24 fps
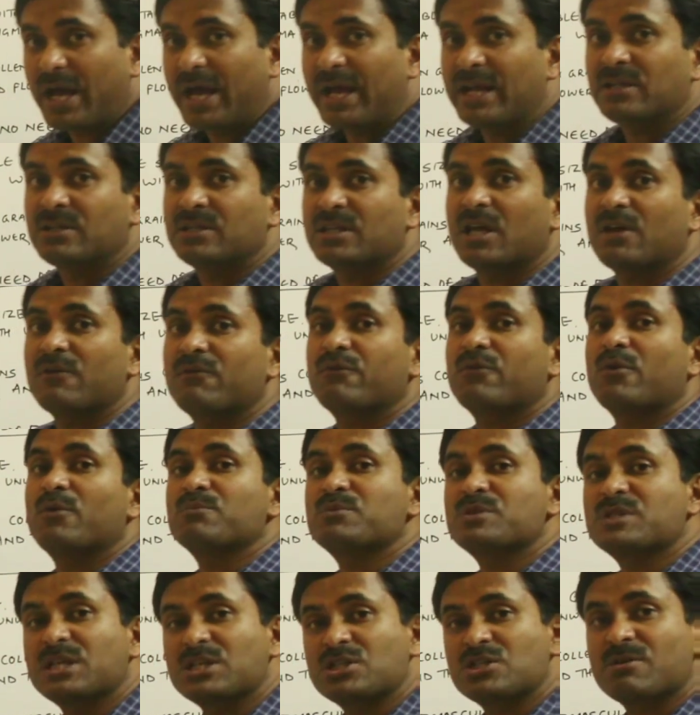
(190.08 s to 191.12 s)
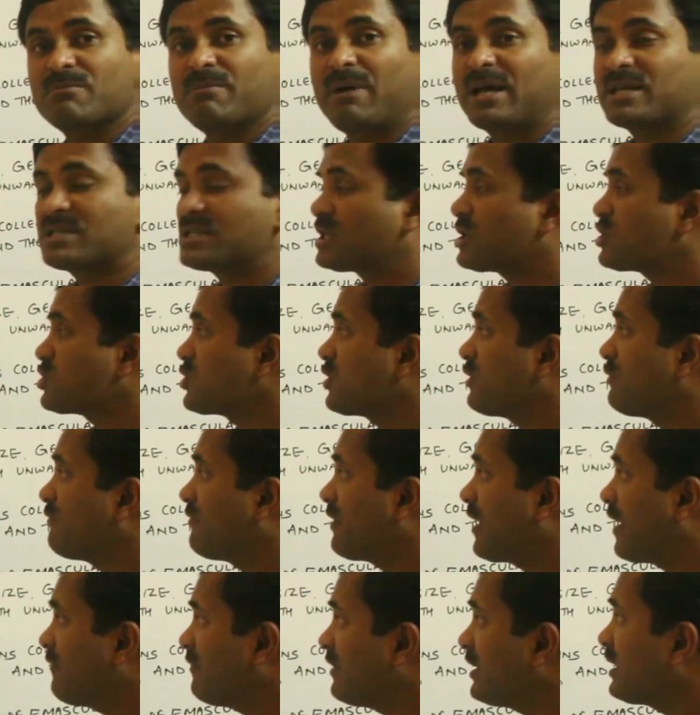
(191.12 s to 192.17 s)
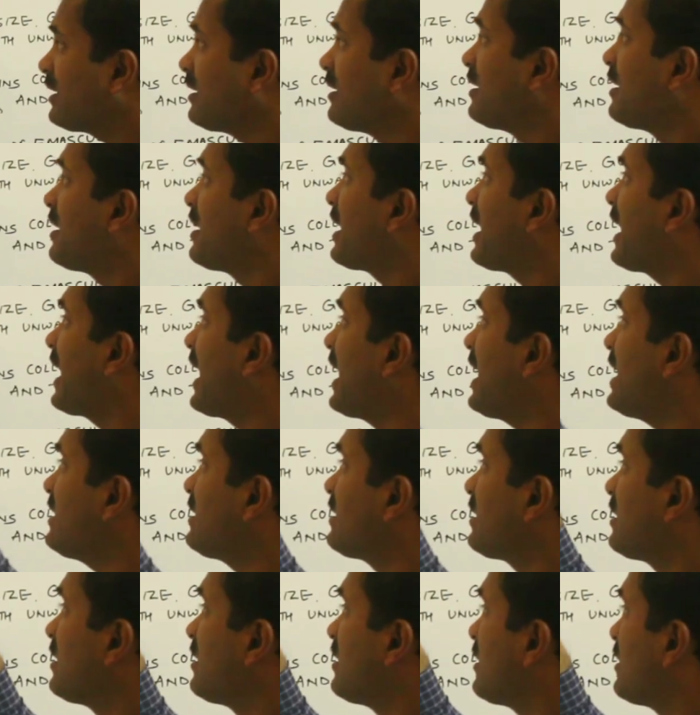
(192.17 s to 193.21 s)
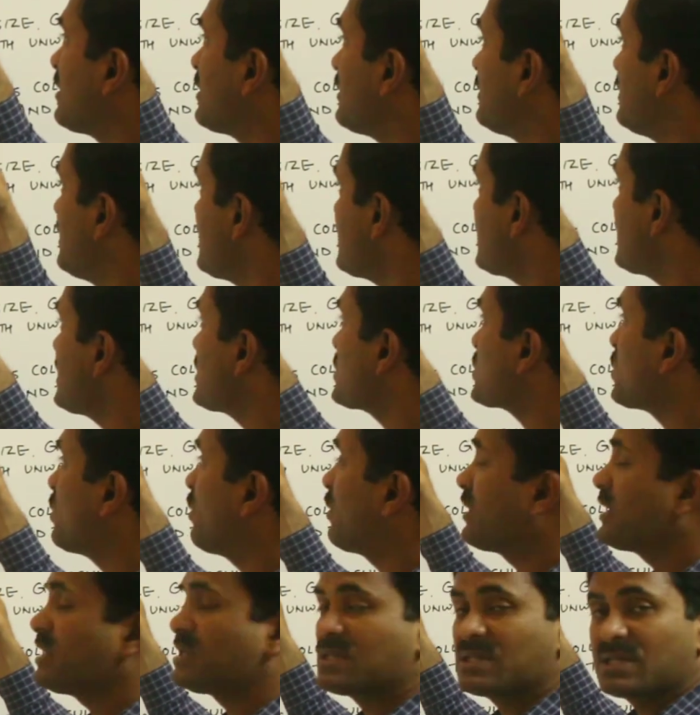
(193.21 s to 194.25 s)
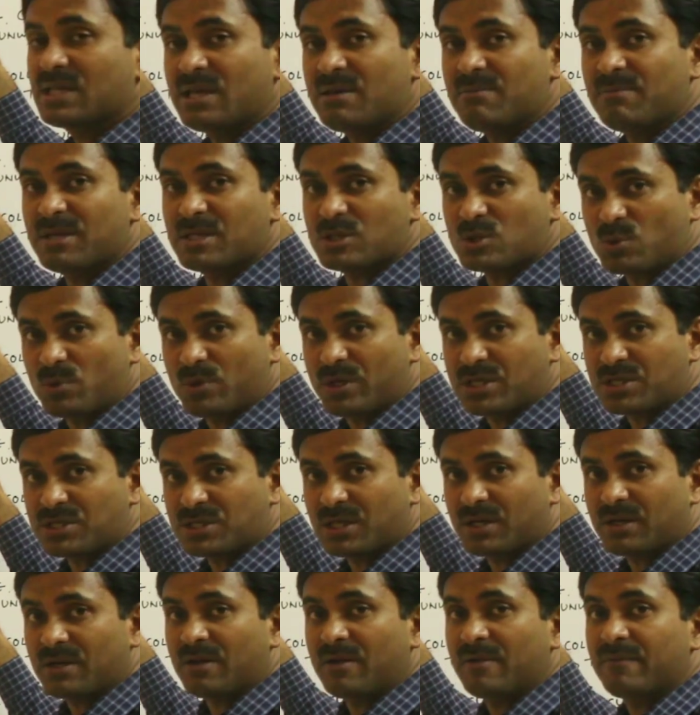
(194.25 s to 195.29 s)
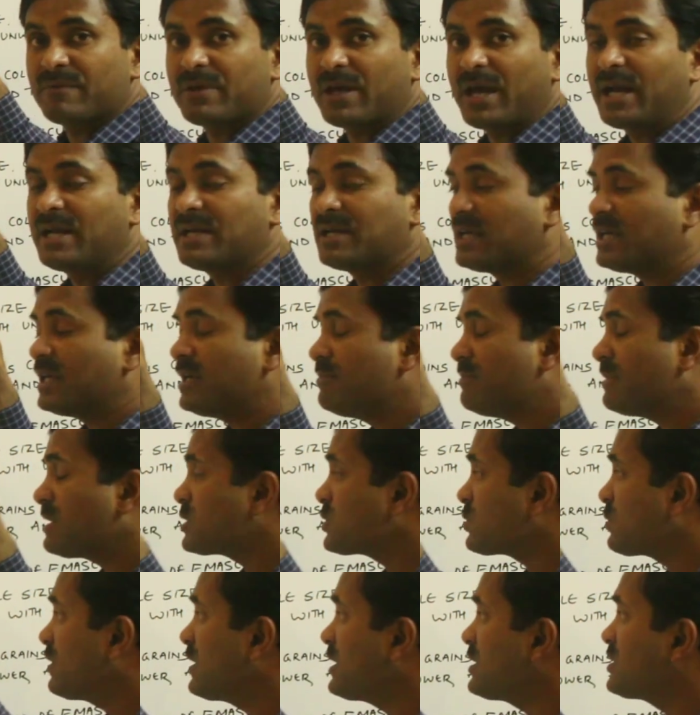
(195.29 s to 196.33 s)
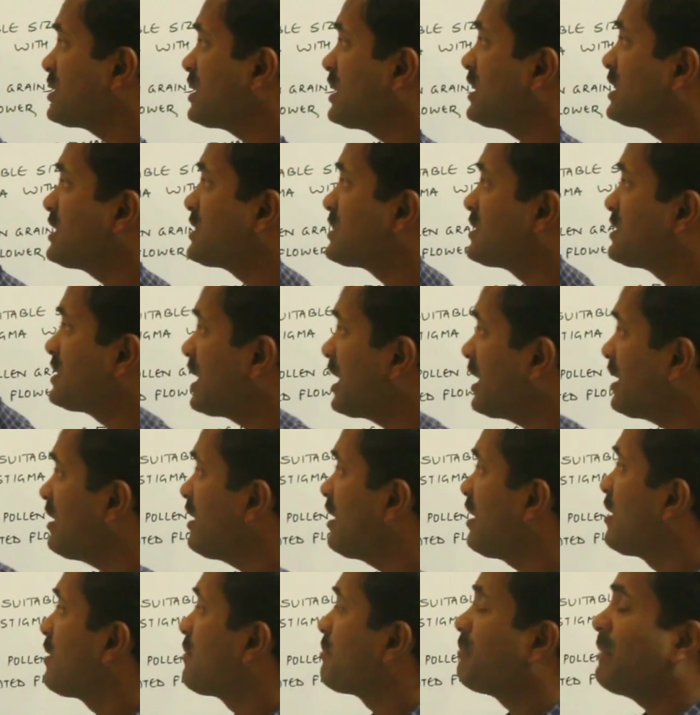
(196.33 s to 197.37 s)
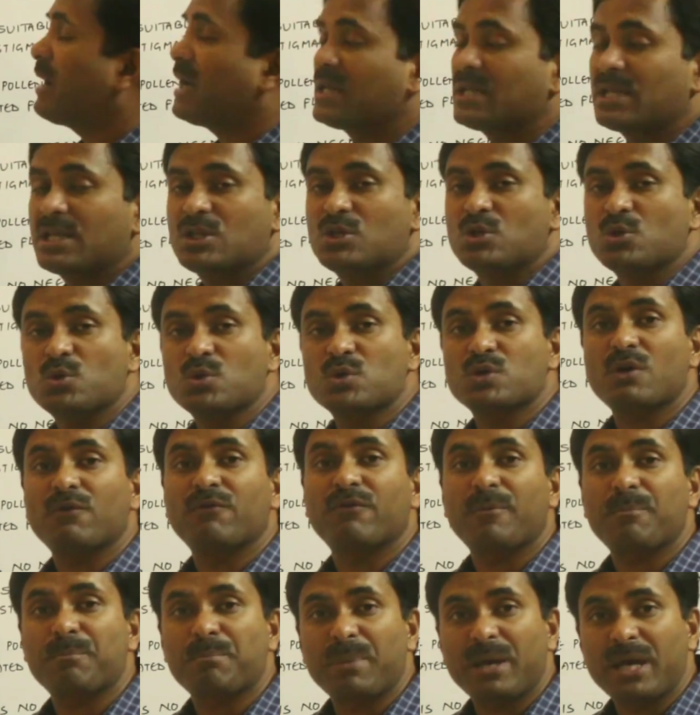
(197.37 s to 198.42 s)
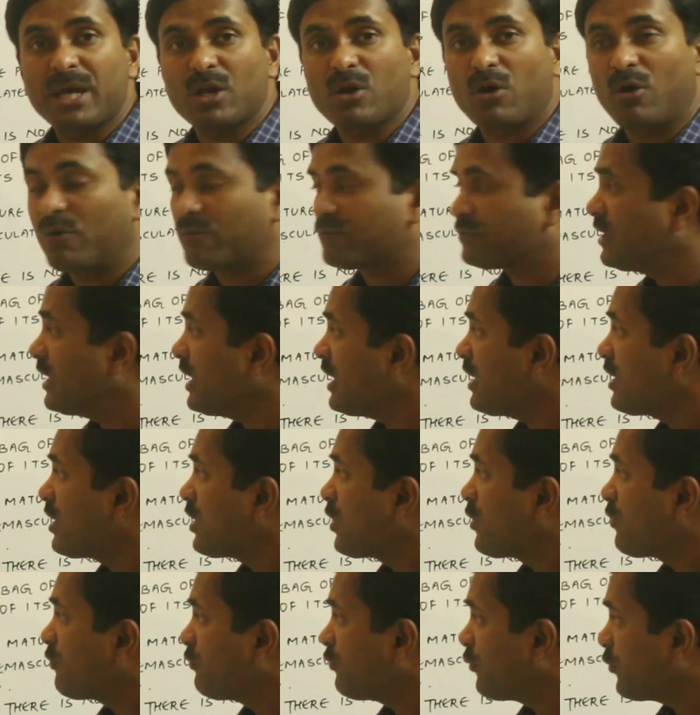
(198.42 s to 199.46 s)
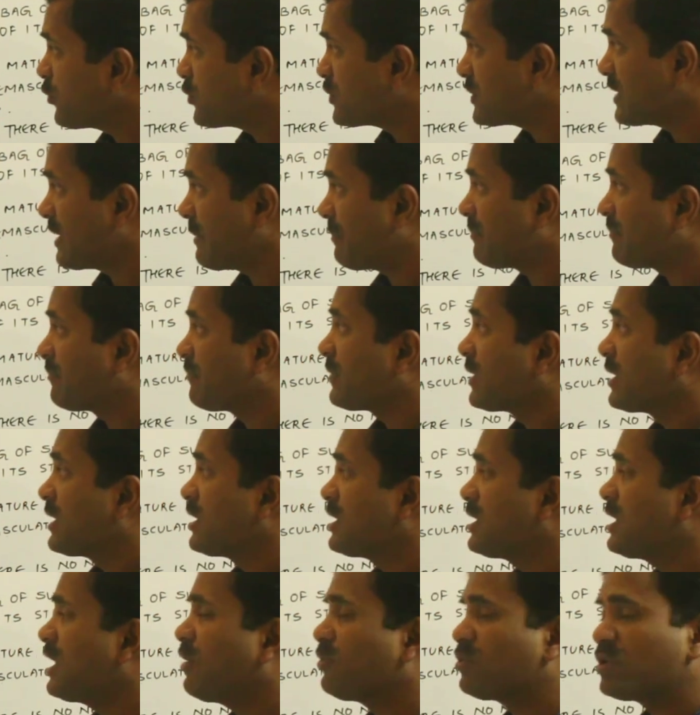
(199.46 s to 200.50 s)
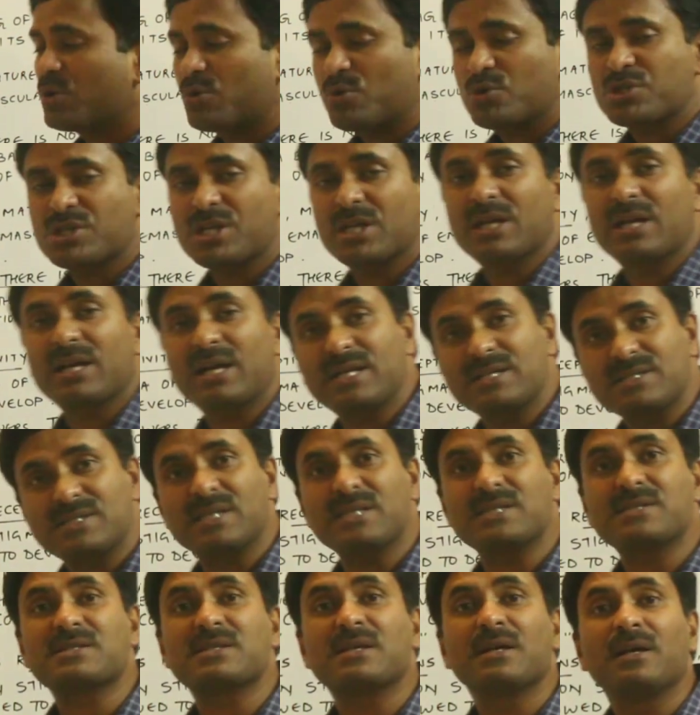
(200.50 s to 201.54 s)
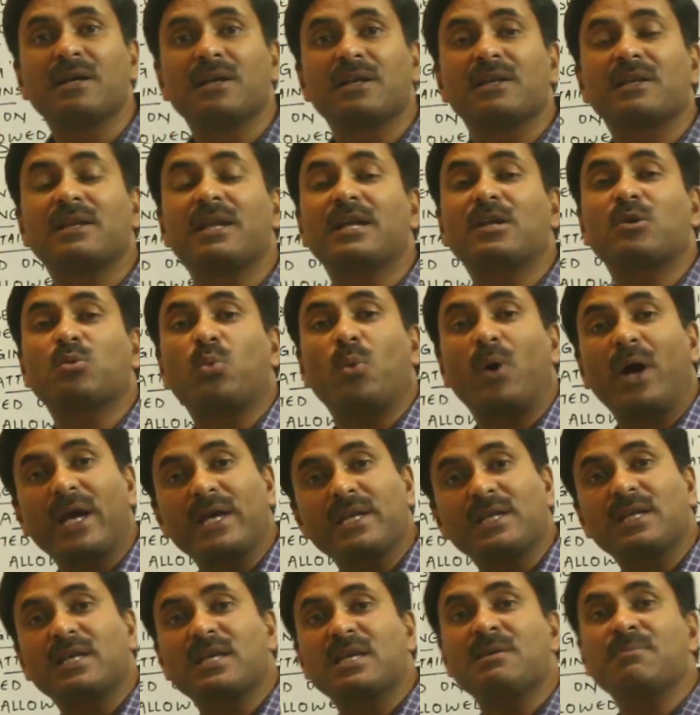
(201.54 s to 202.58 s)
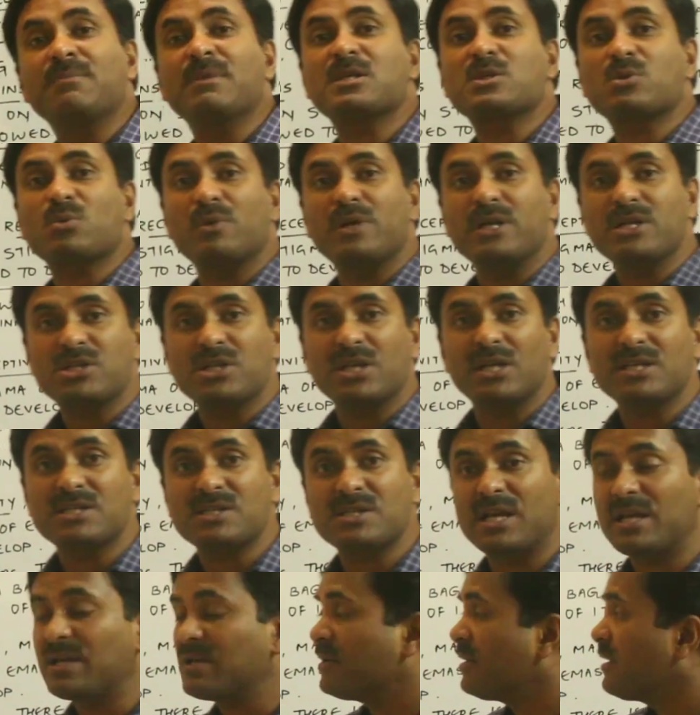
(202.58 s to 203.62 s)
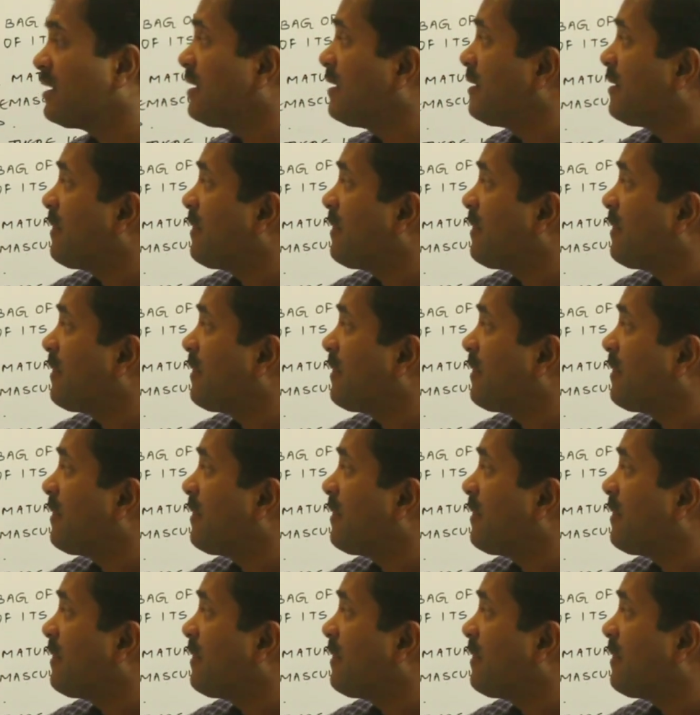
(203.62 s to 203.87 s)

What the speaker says: the anther from such a bisexual flower, and this is called as emasculation. And emasculation is done by the use of a pair of the forceps. Now the question arises that why the emasculation is done?